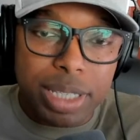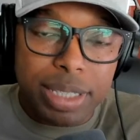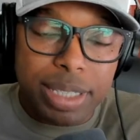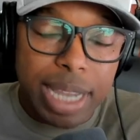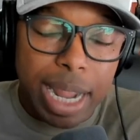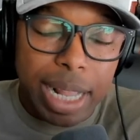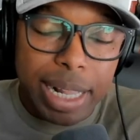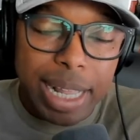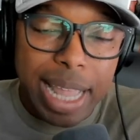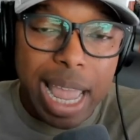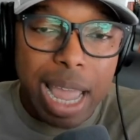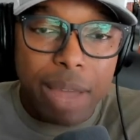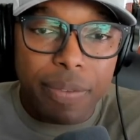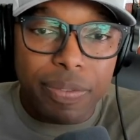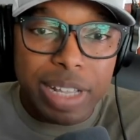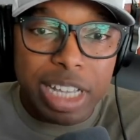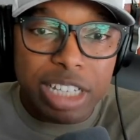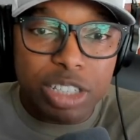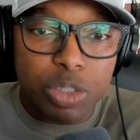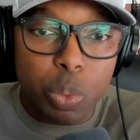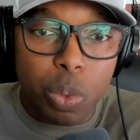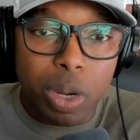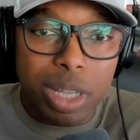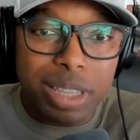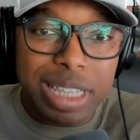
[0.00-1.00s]
second half. And
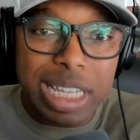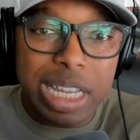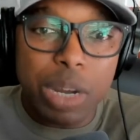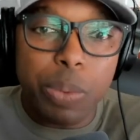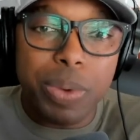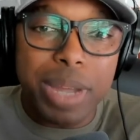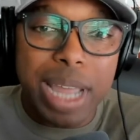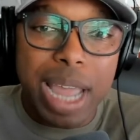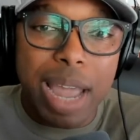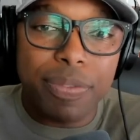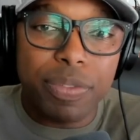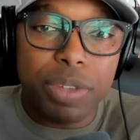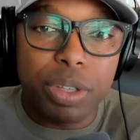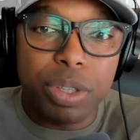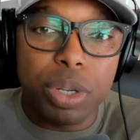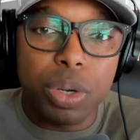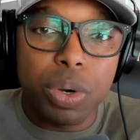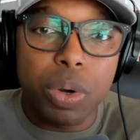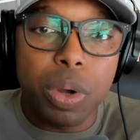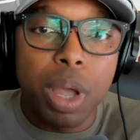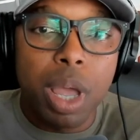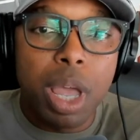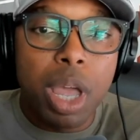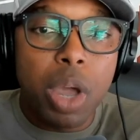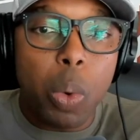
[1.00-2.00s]
that's one thing we have to
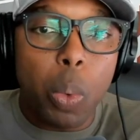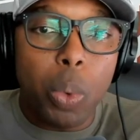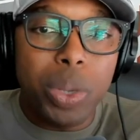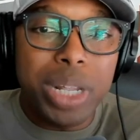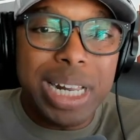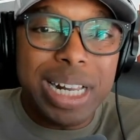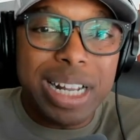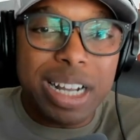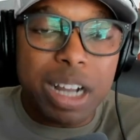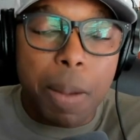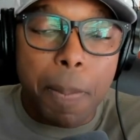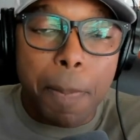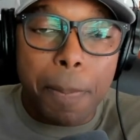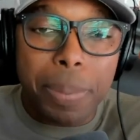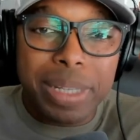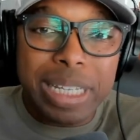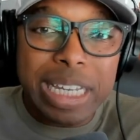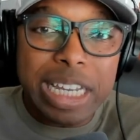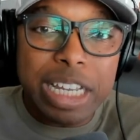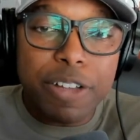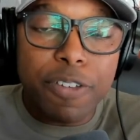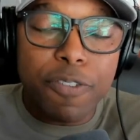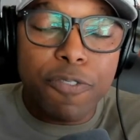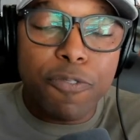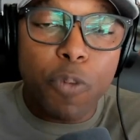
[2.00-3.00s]
do. We need to
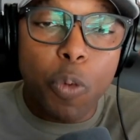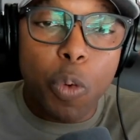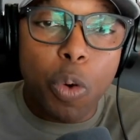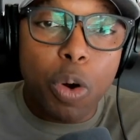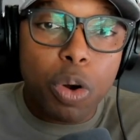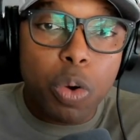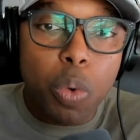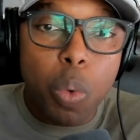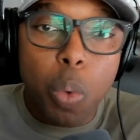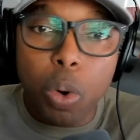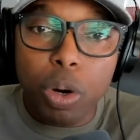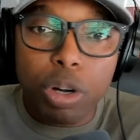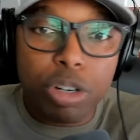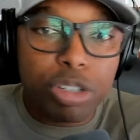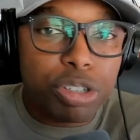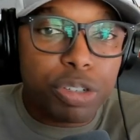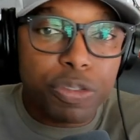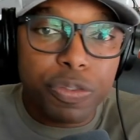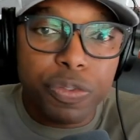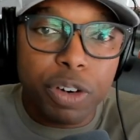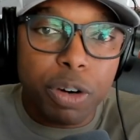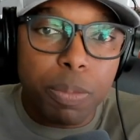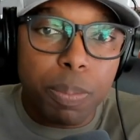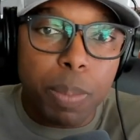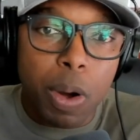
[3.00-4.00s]
complete four quarters
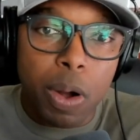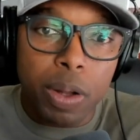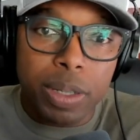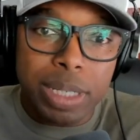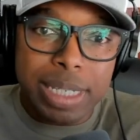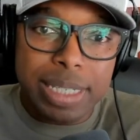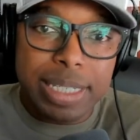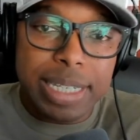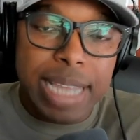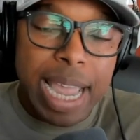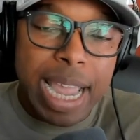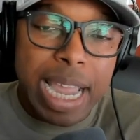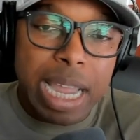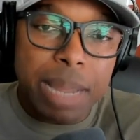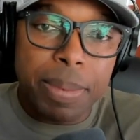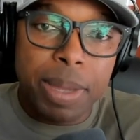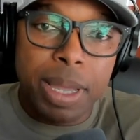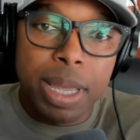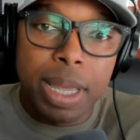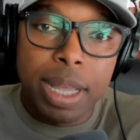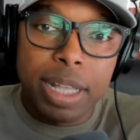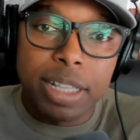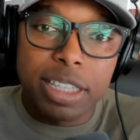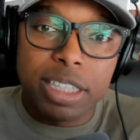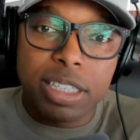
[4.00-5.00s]
of football this game
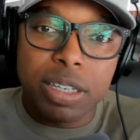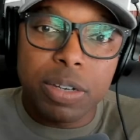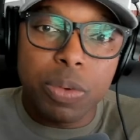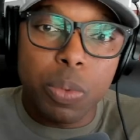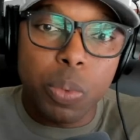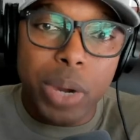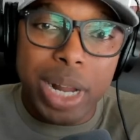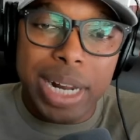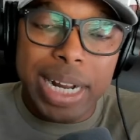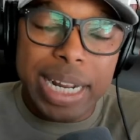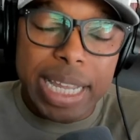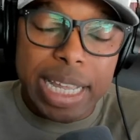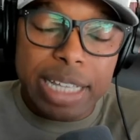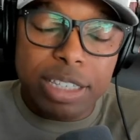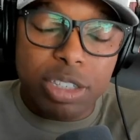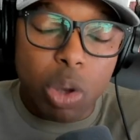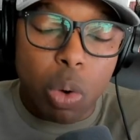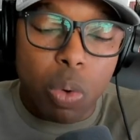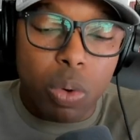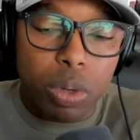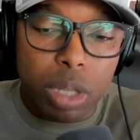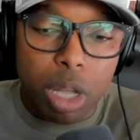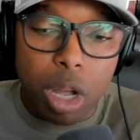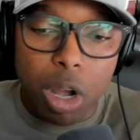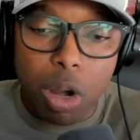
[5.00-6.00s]
to win against
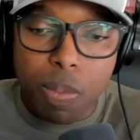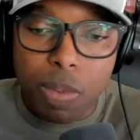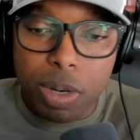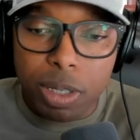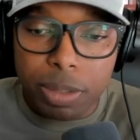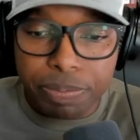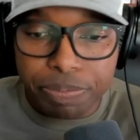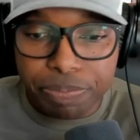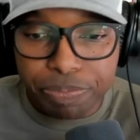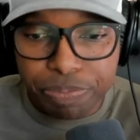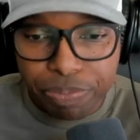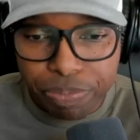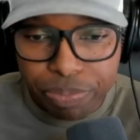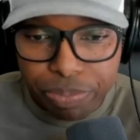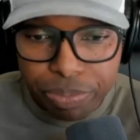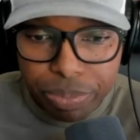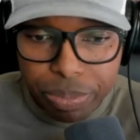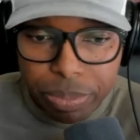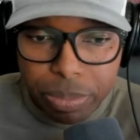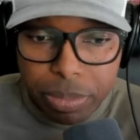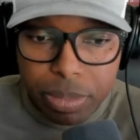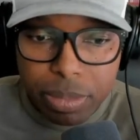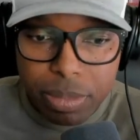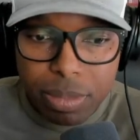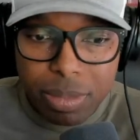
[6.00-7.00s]
Oklahoma.
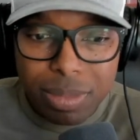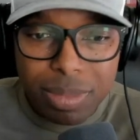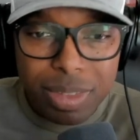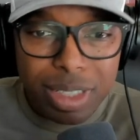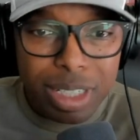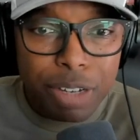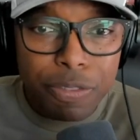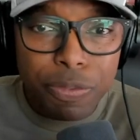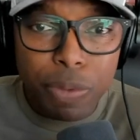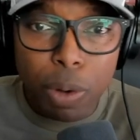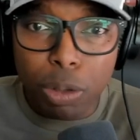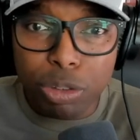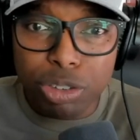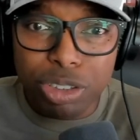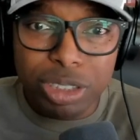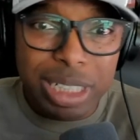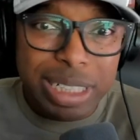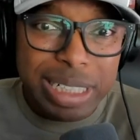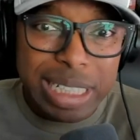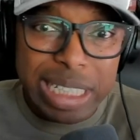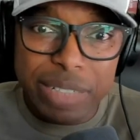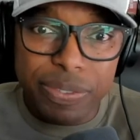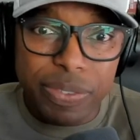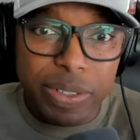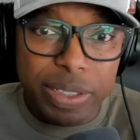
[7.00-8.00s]
Folks on the
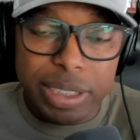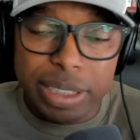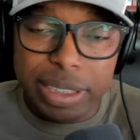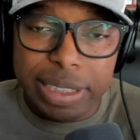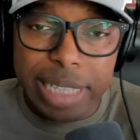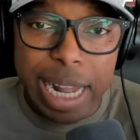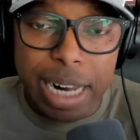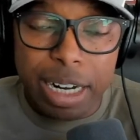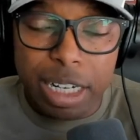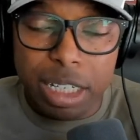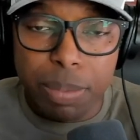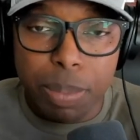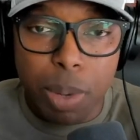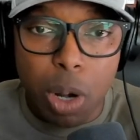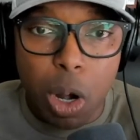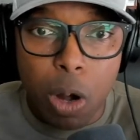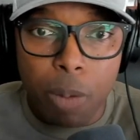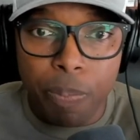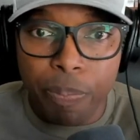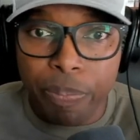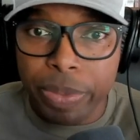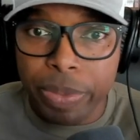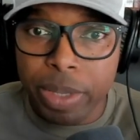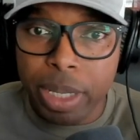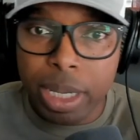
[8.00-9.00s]
defensive side of the ball,